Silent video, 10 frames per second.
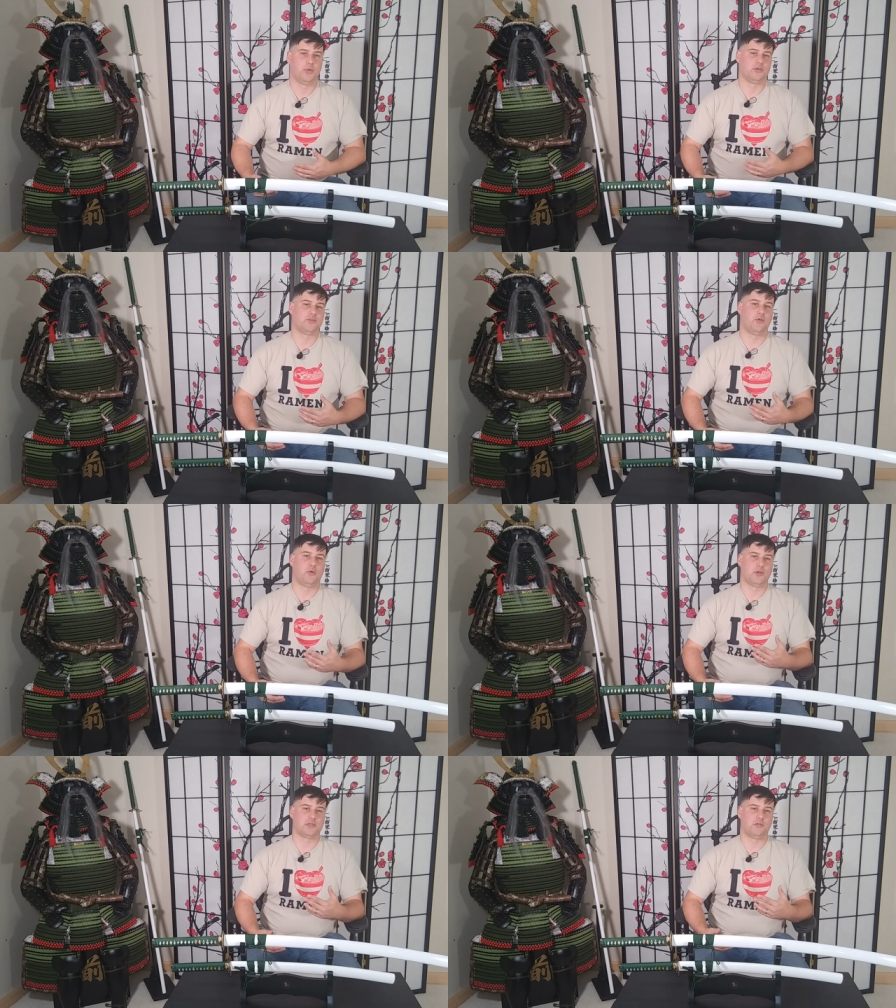builds
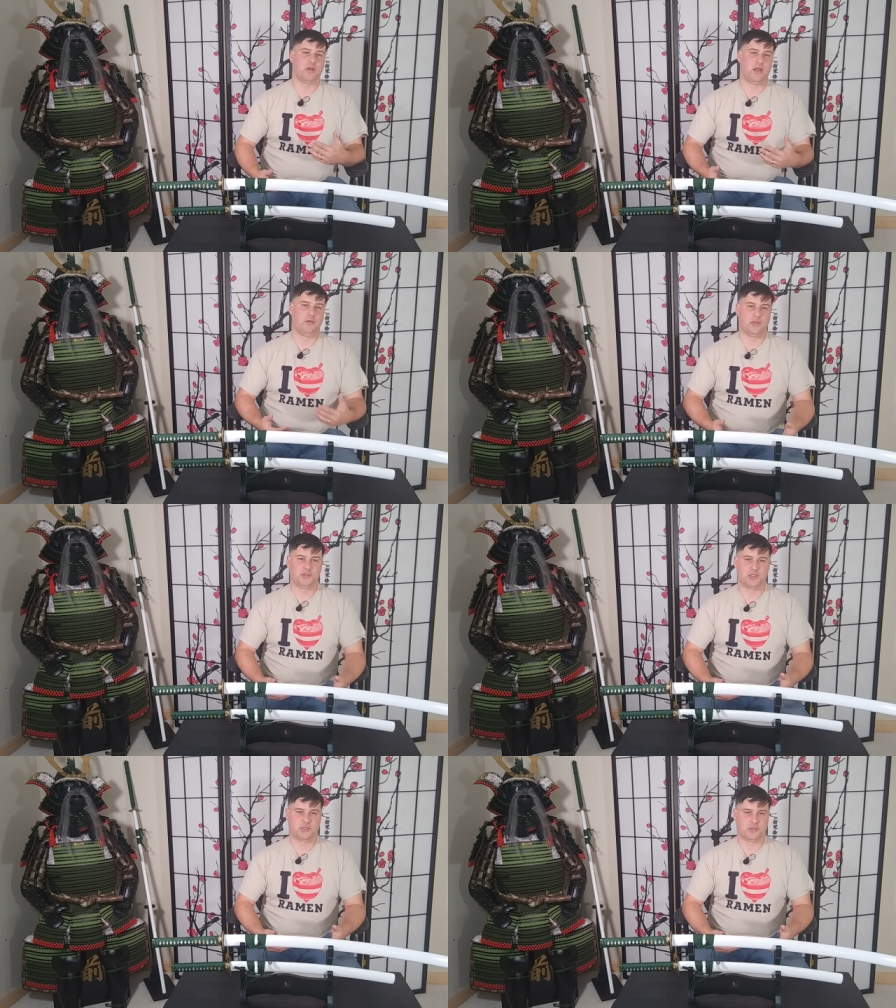focused around
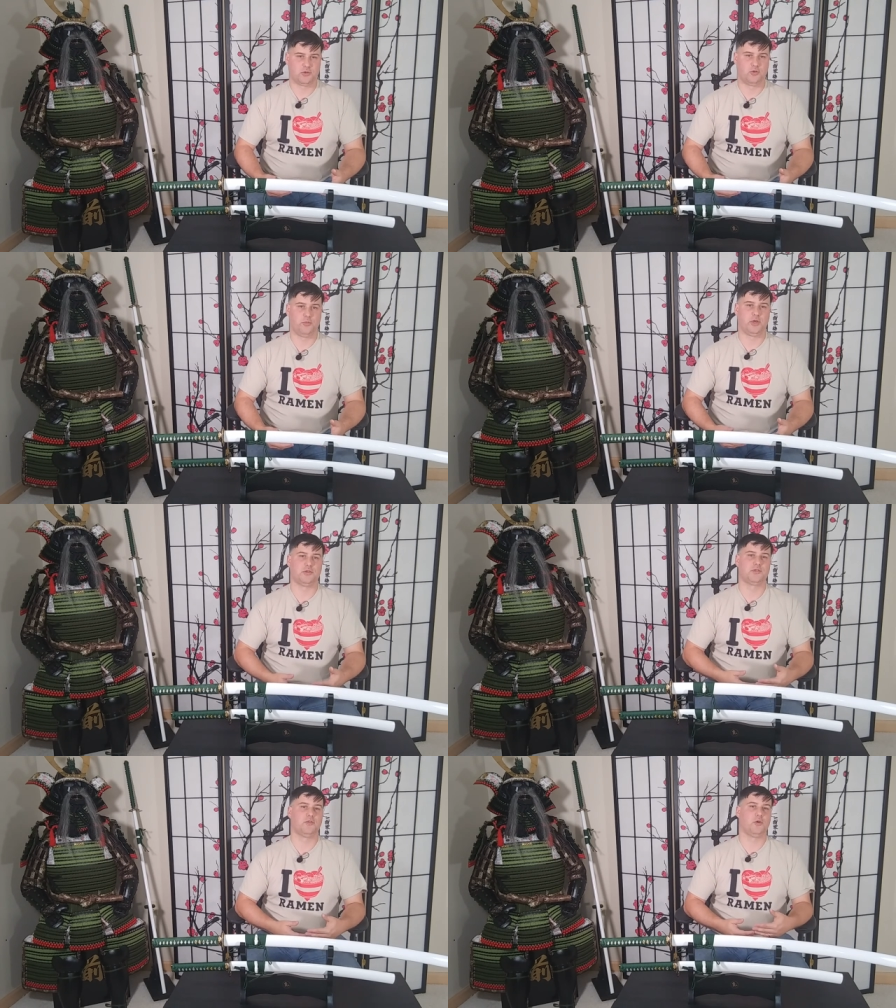ninjutsu,
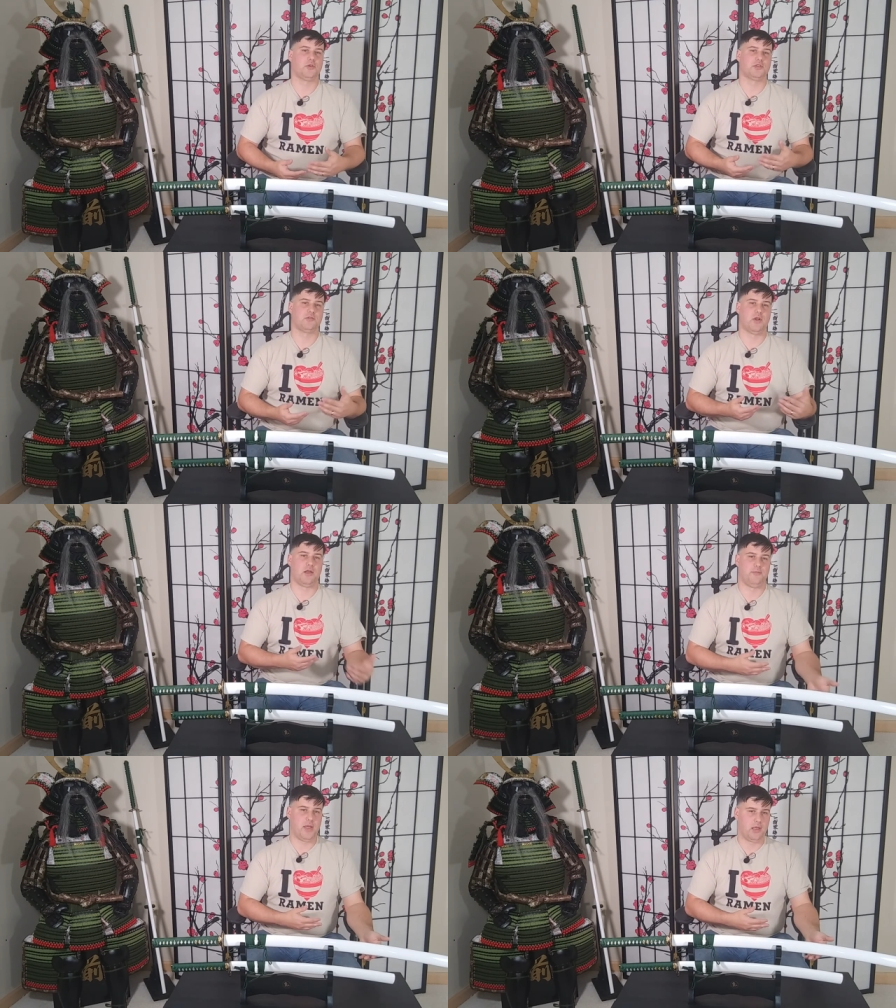builds focused
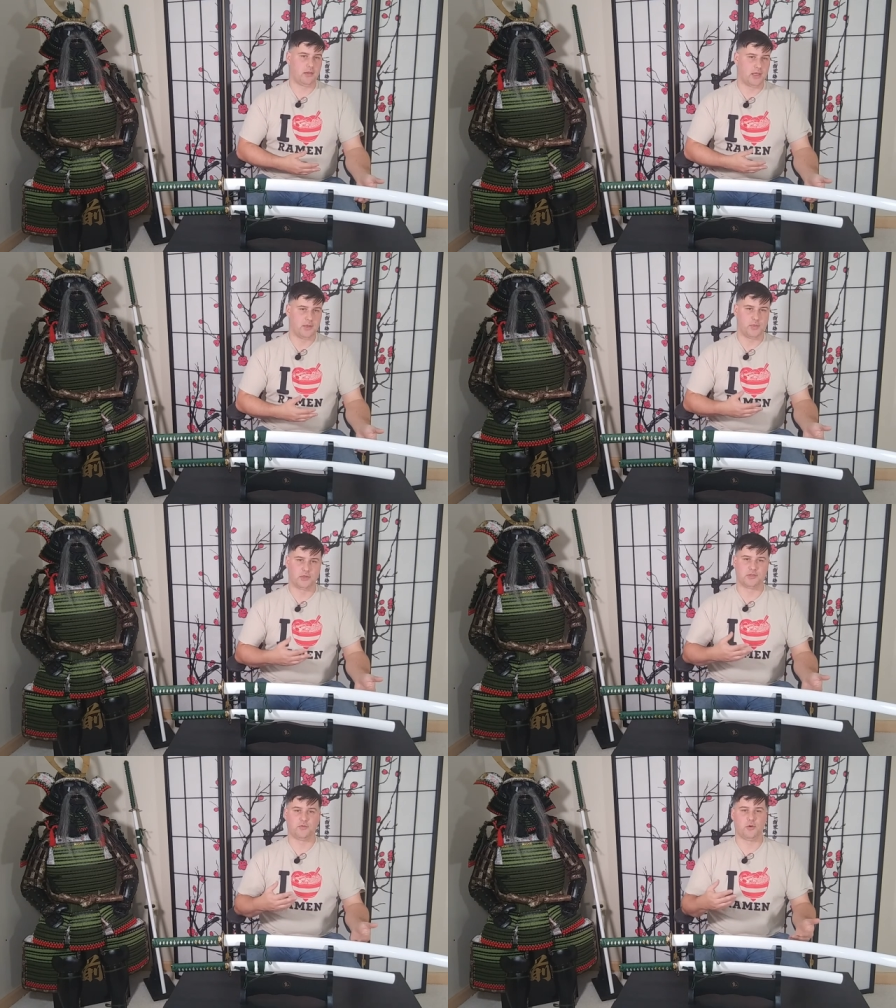around melee,
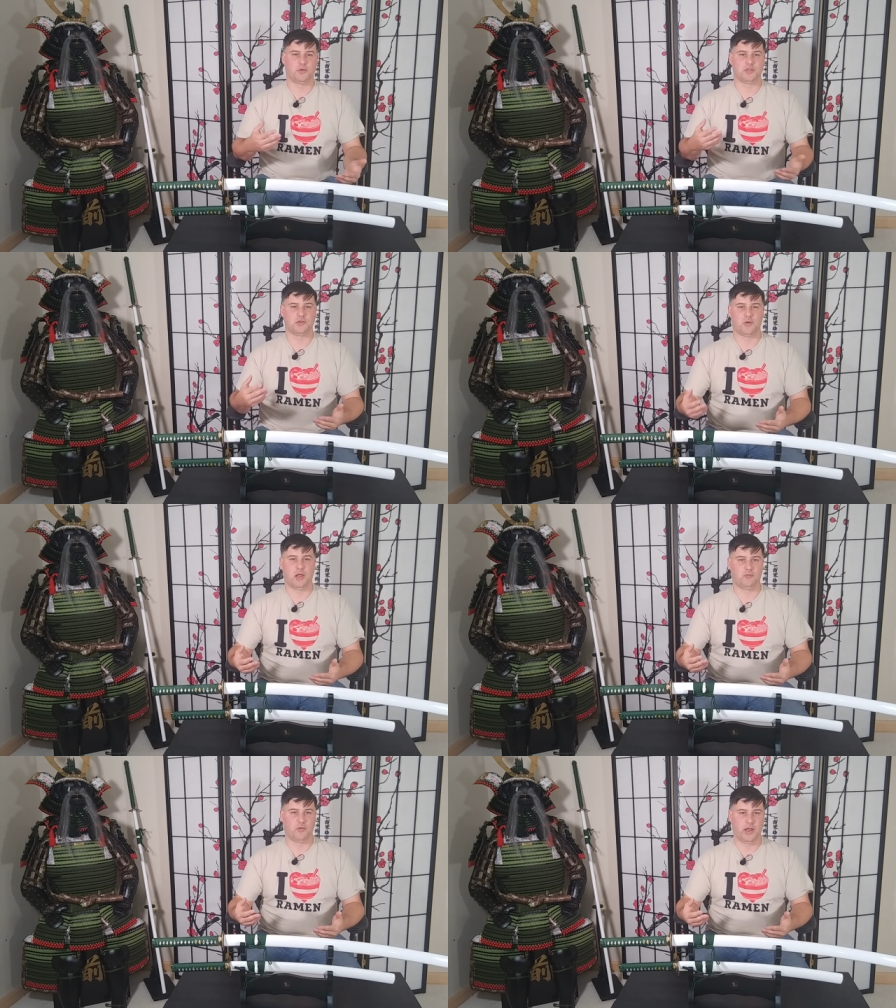builds focused
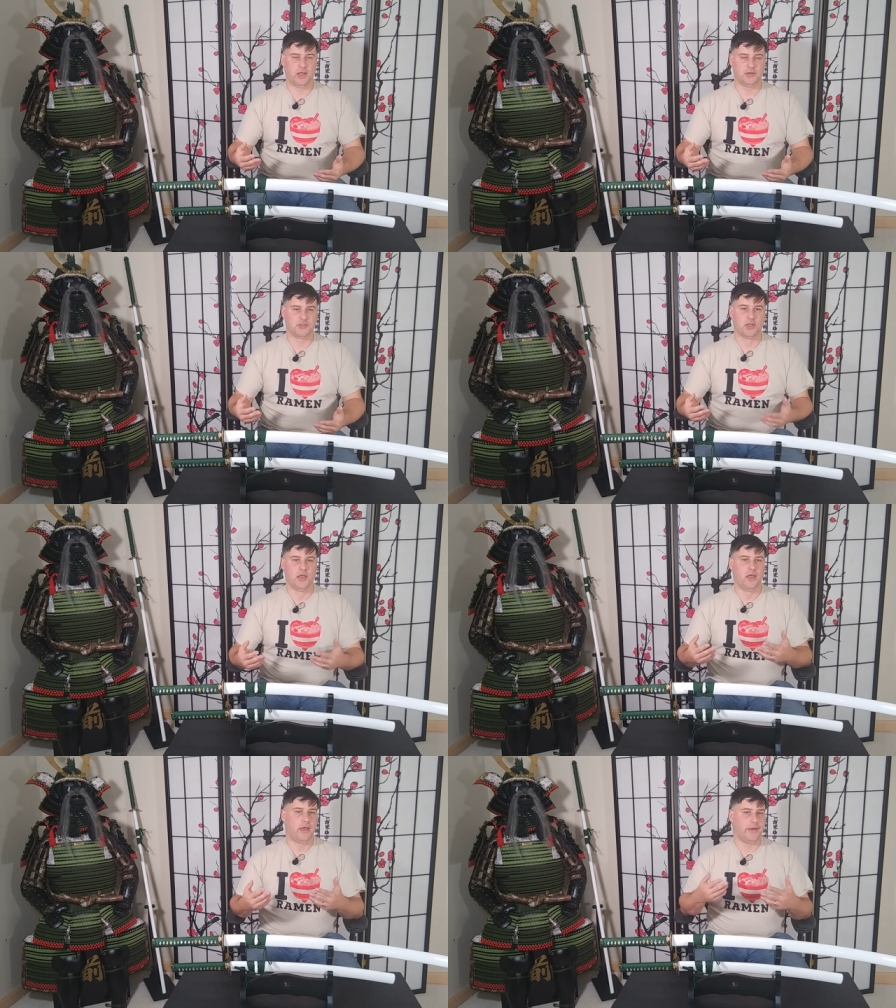around range,
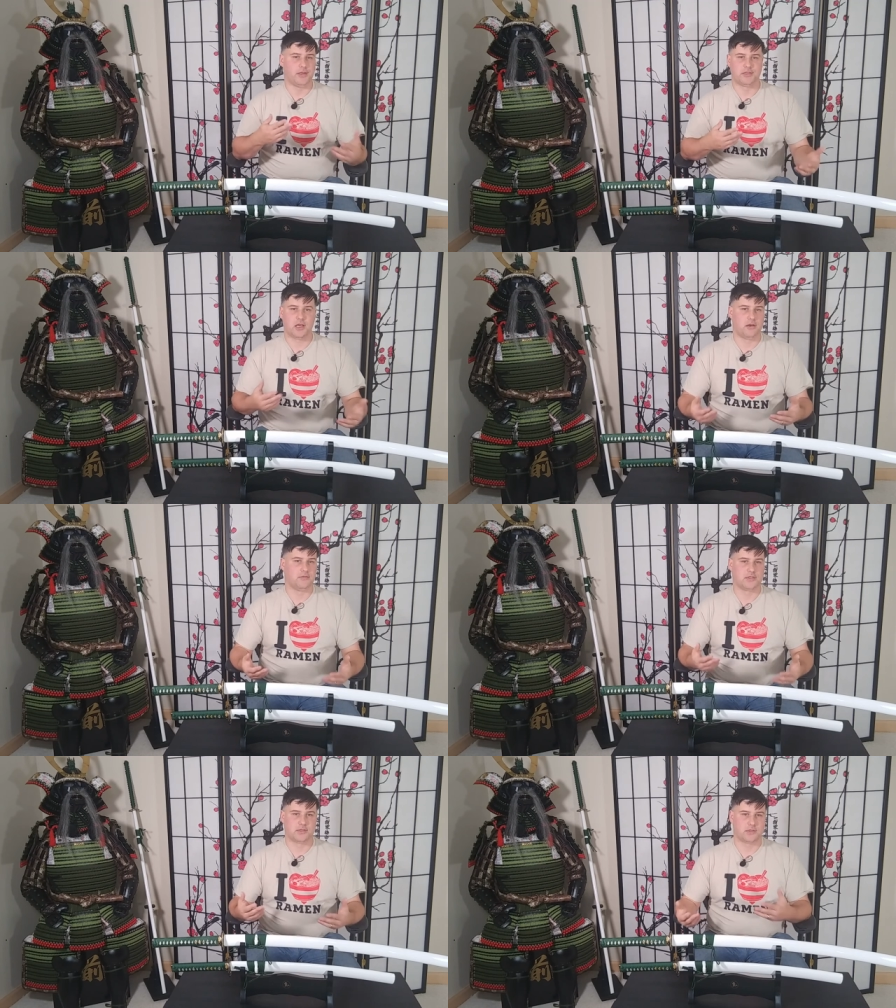and a ton
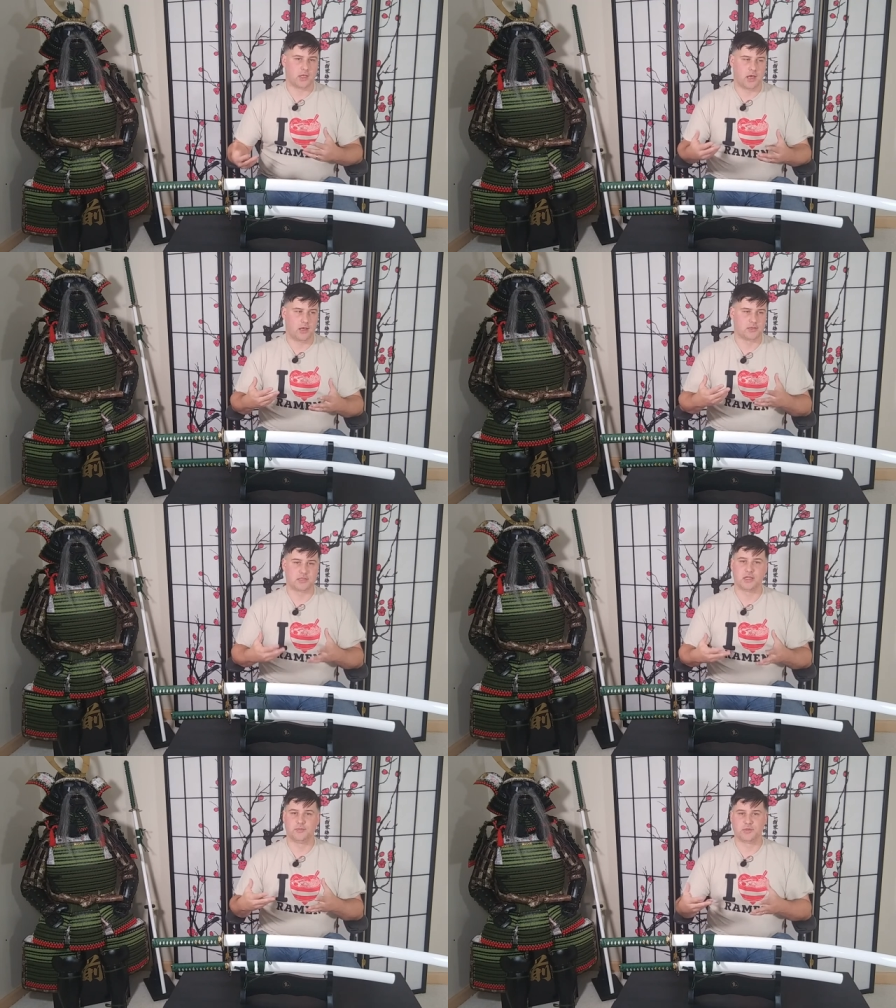of uh,
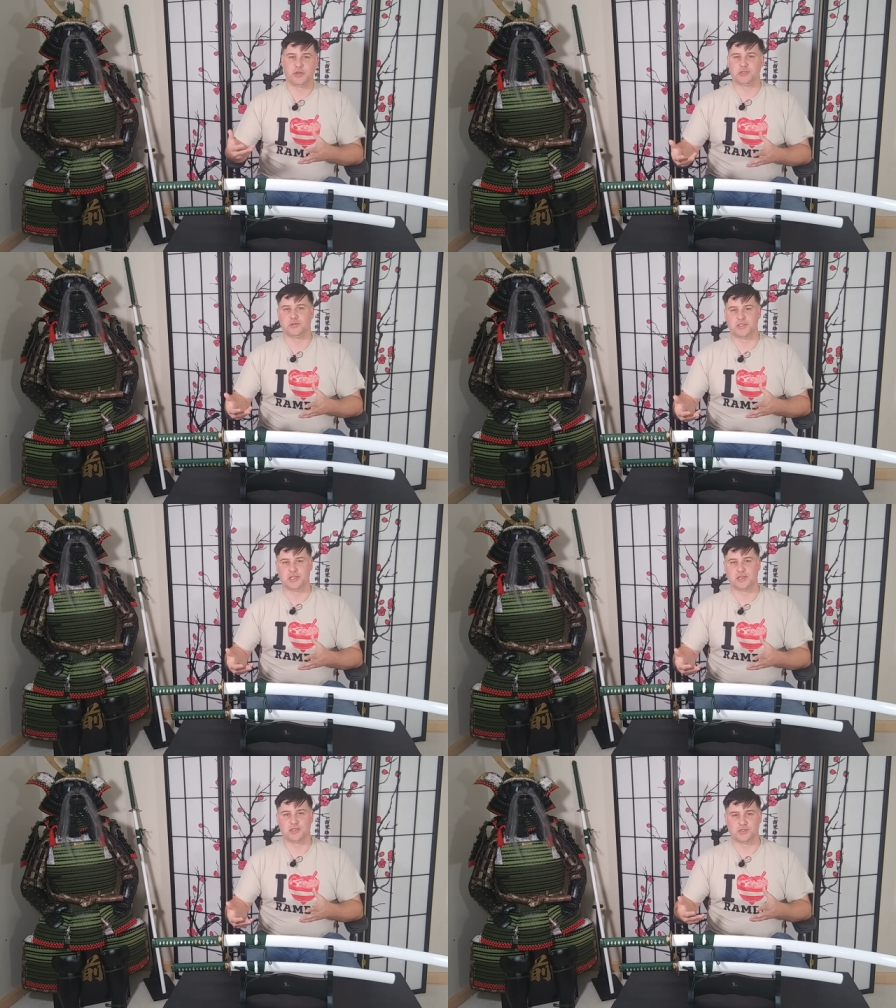
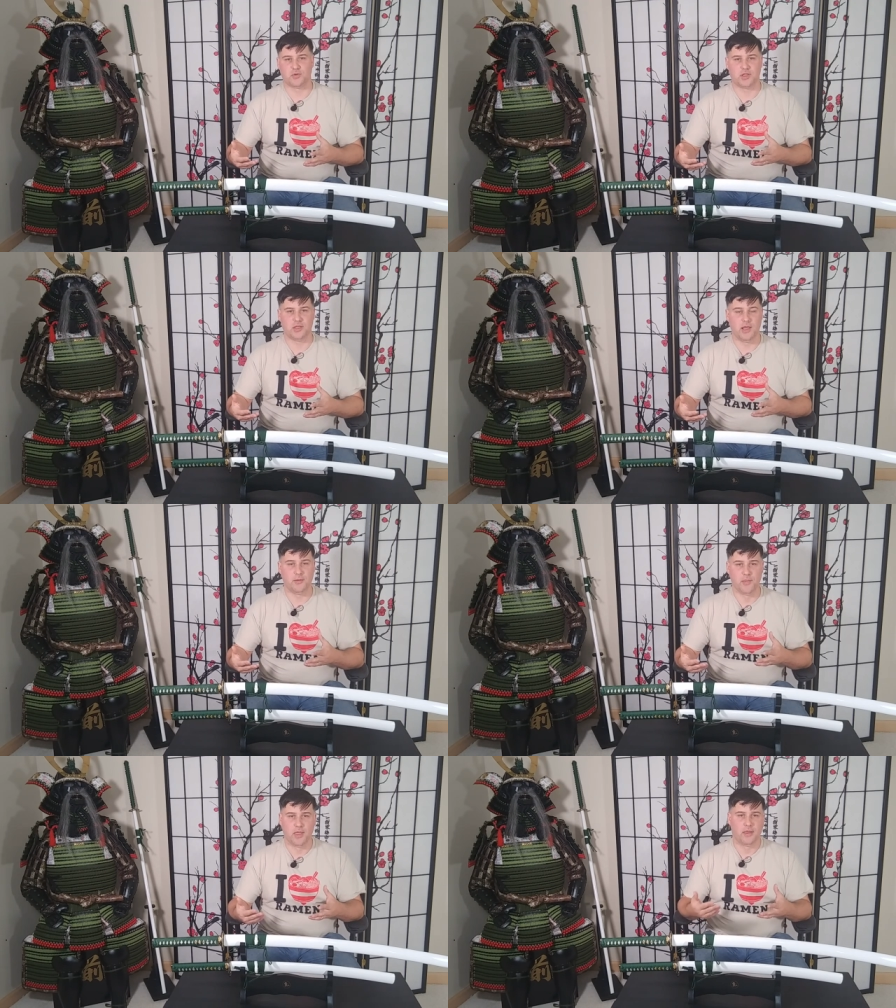subspecializations within them.